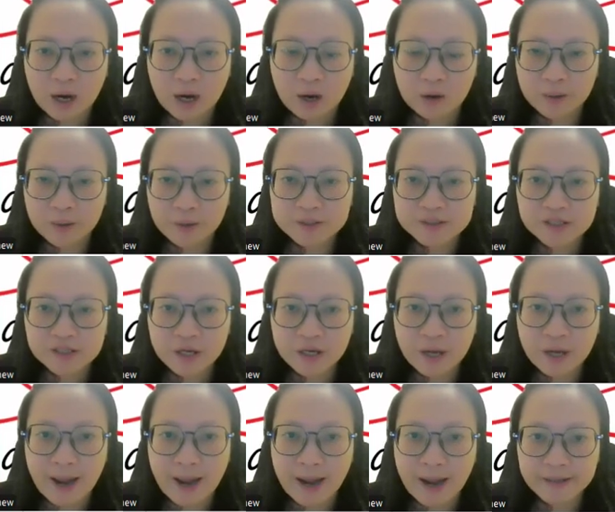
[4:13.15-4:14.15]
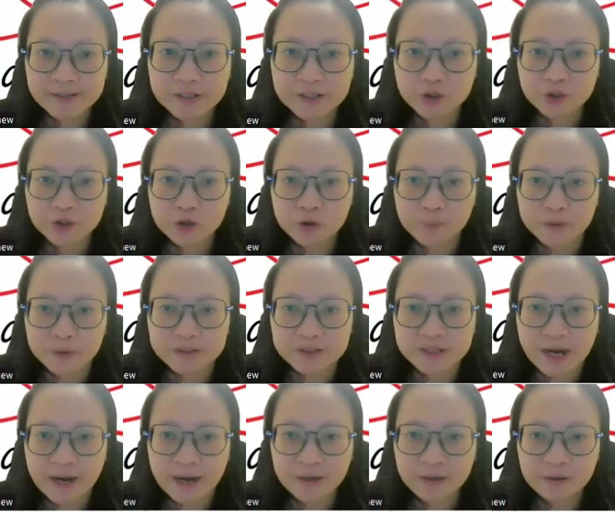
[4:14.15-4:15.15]
Now, let me see. X is
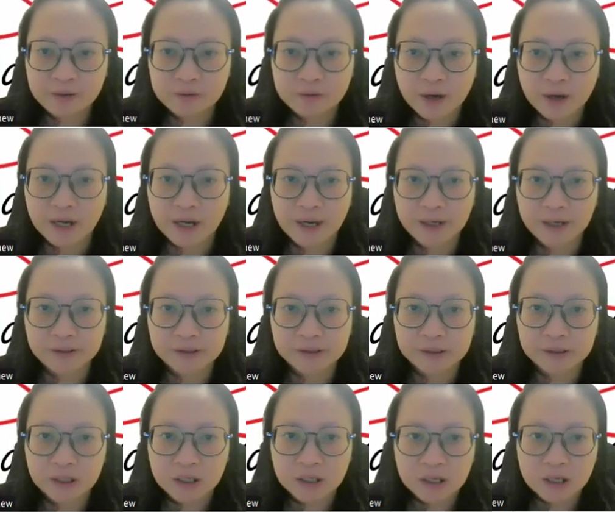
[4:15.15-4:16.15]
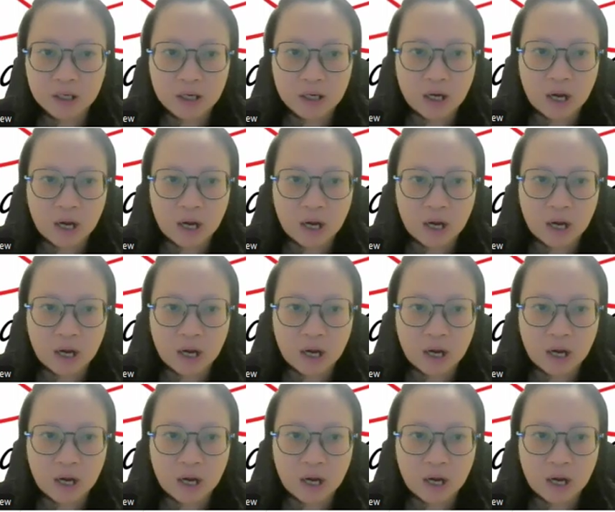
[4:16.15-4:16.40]
2%, and then